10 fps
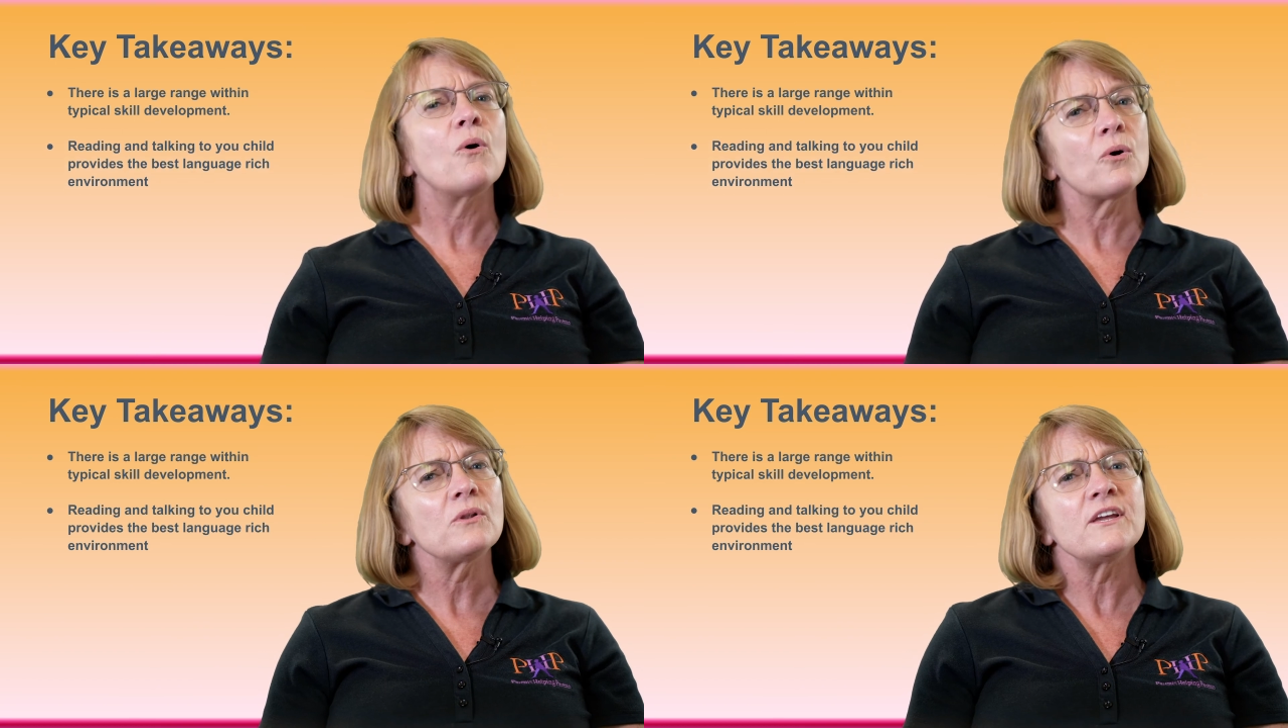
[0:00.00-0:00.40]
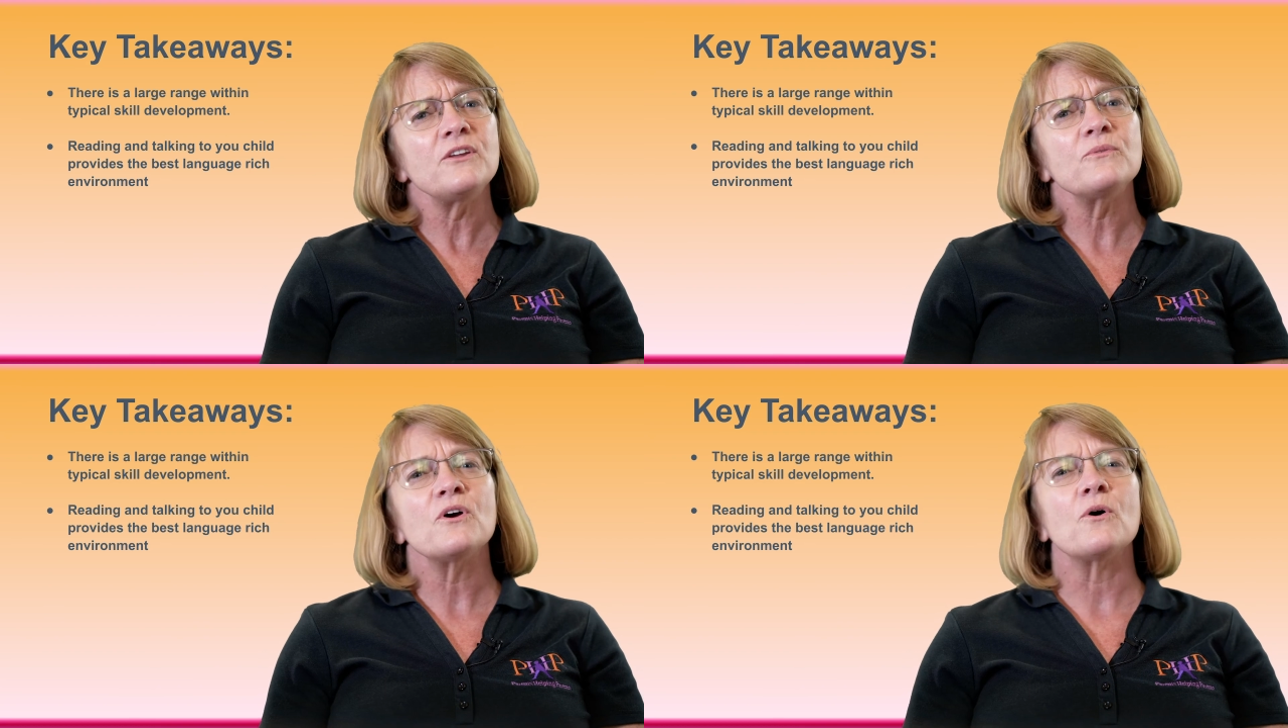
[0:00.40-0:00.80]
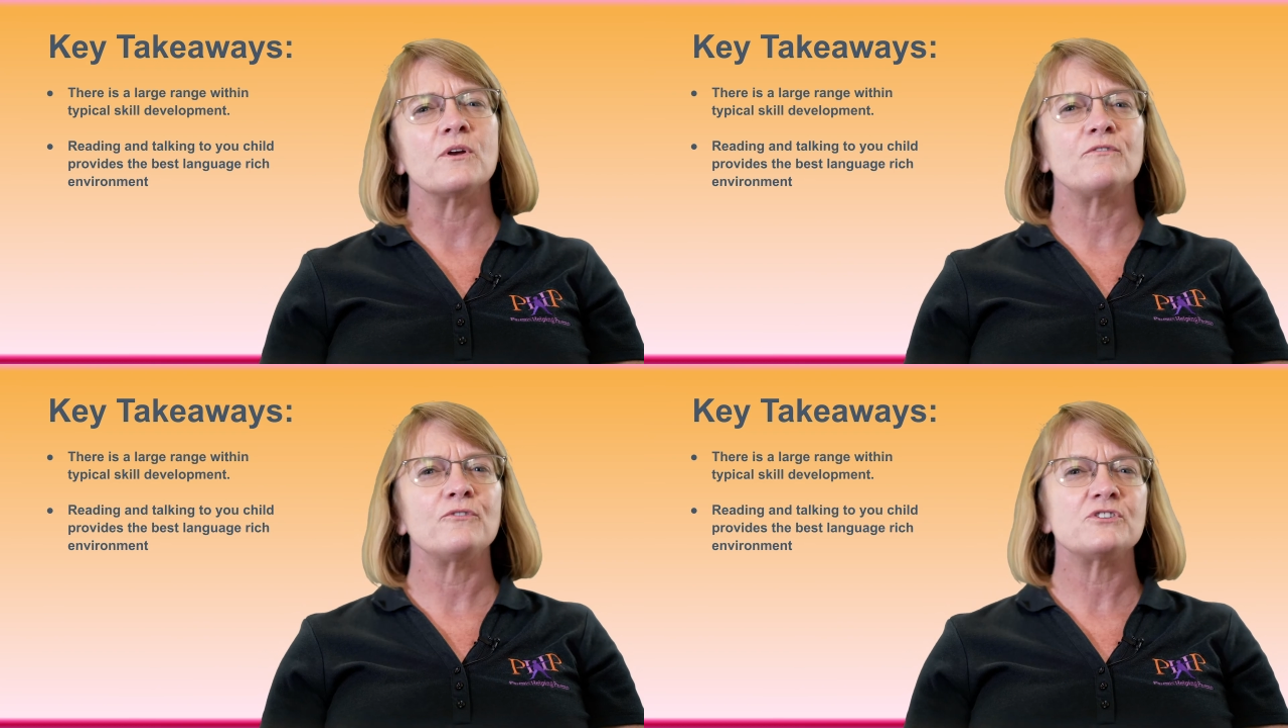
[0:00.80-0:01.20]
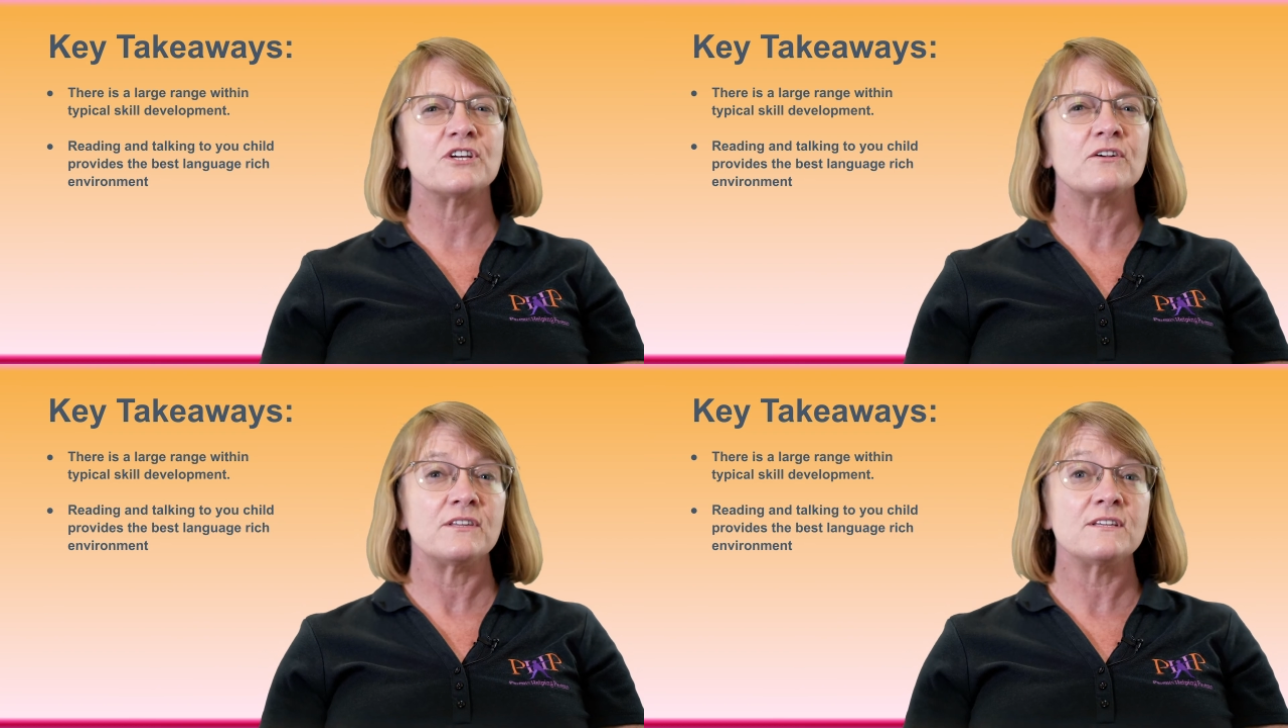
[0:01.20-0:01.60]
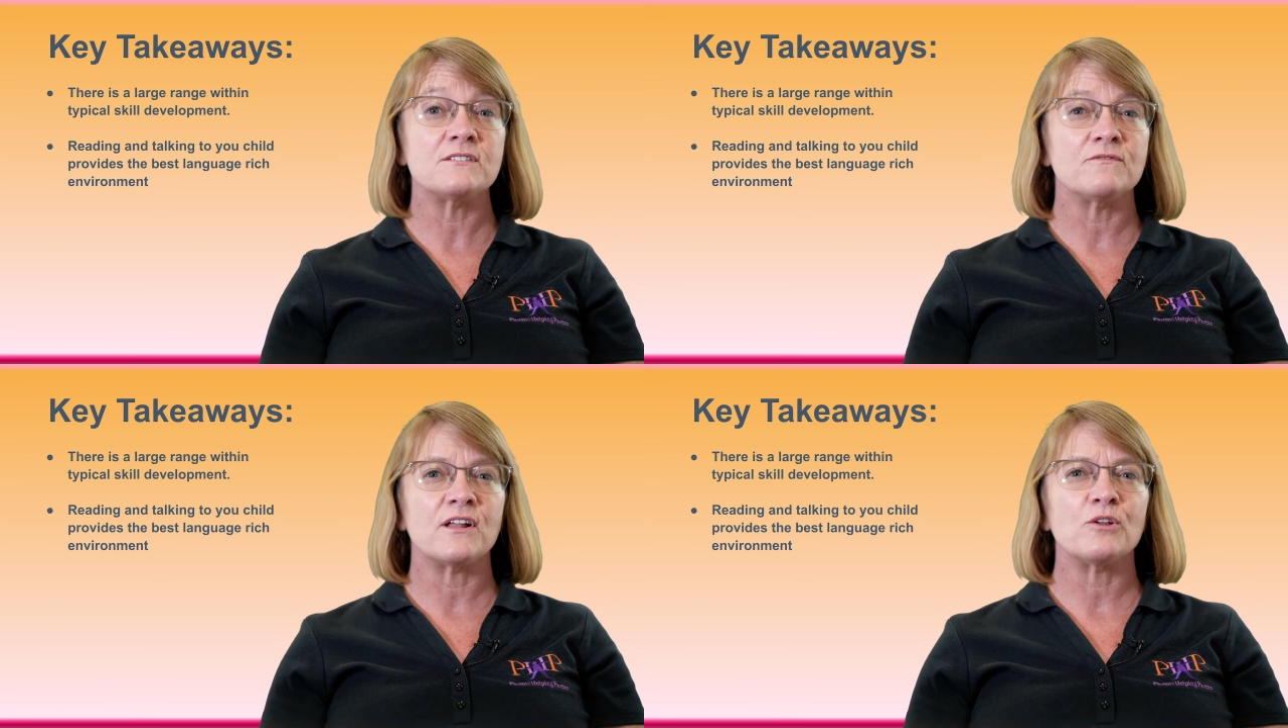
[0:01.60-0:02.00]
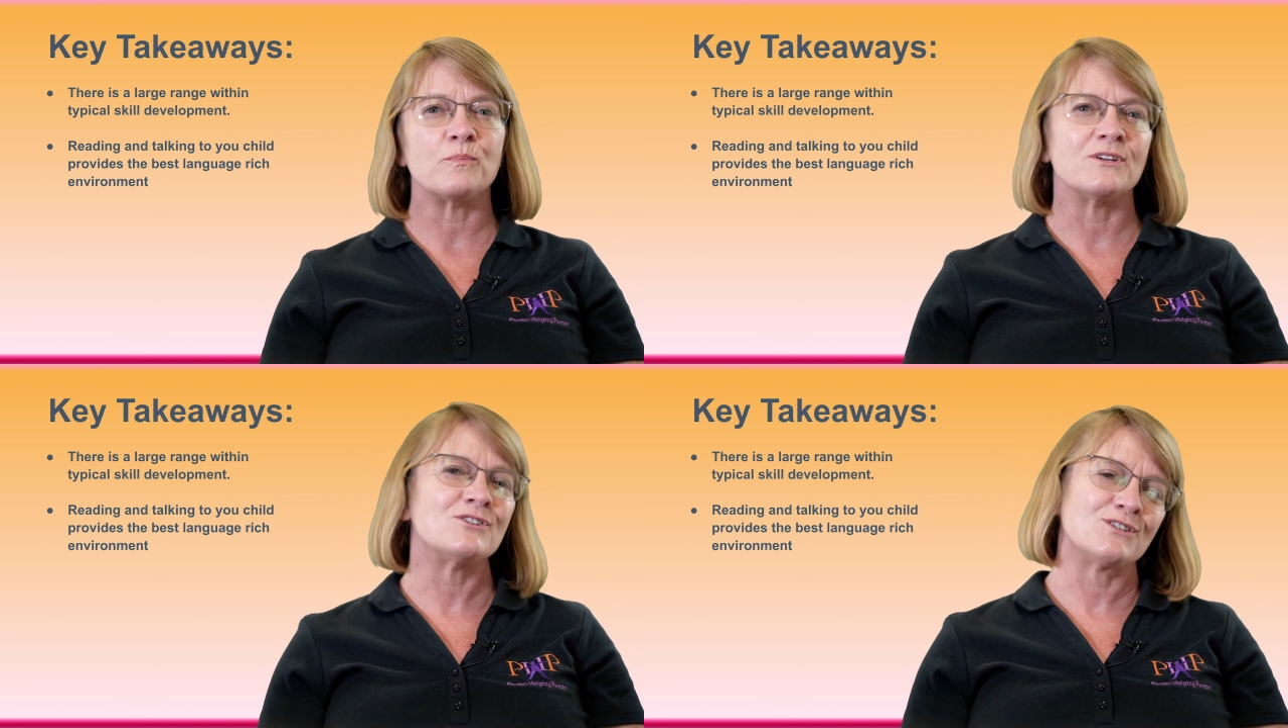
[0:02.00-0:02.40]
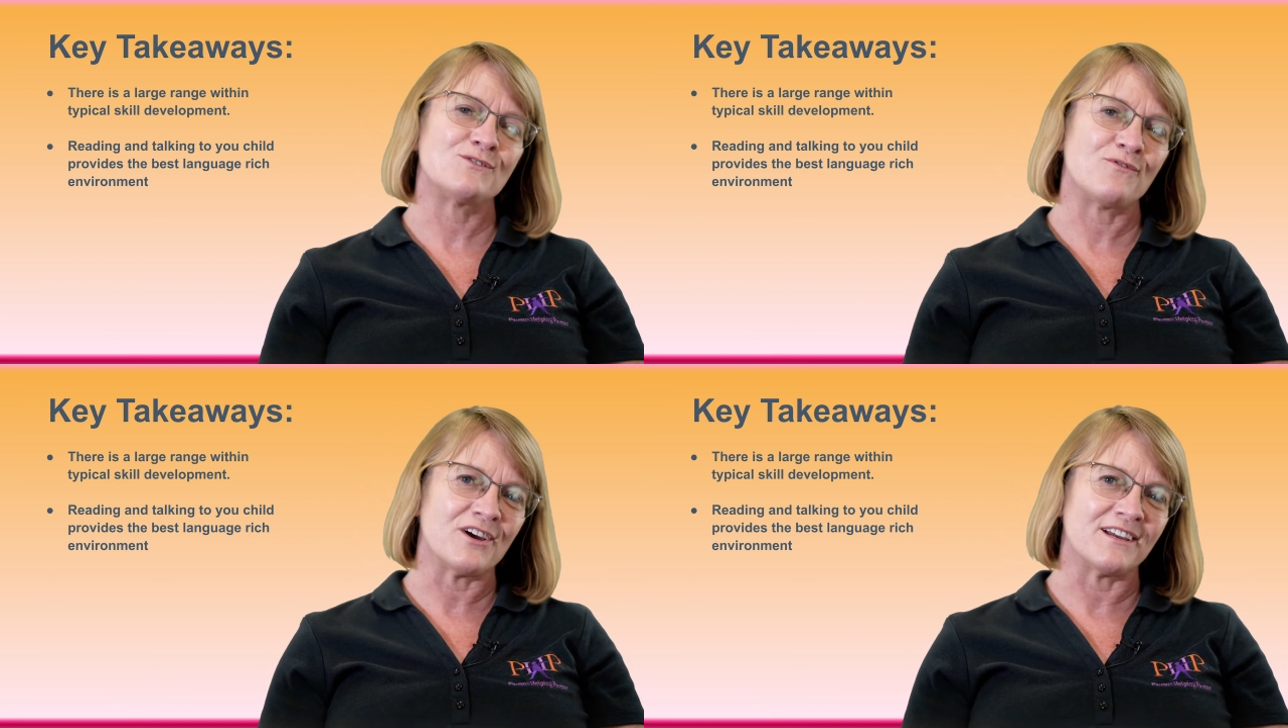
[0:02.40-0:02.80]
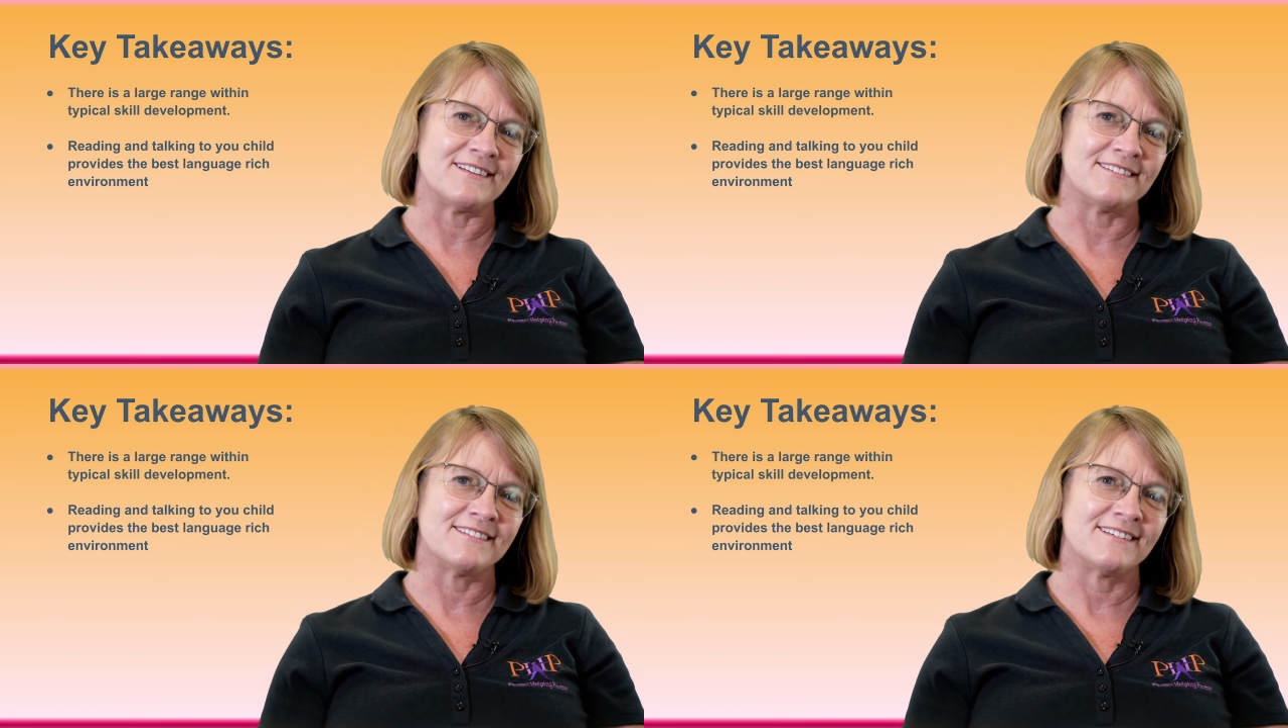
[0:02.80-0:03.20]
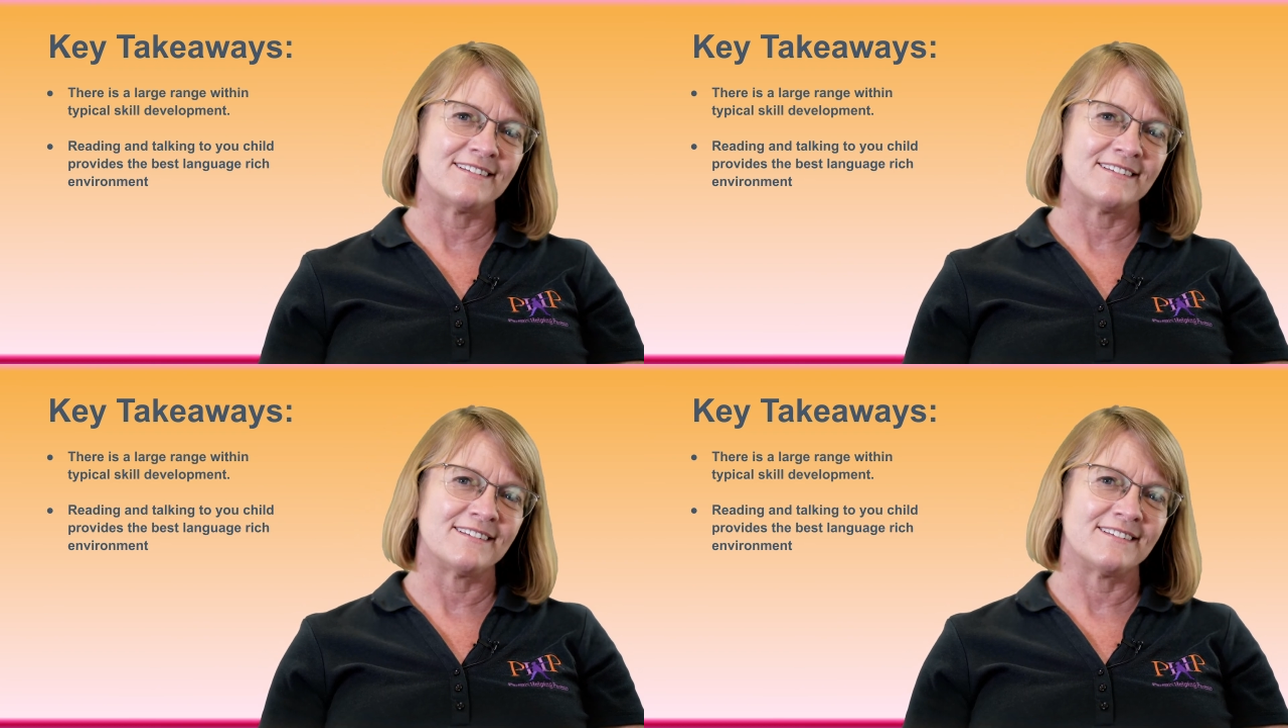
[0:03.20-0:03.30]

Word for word: or let you know if your child is developing just fine.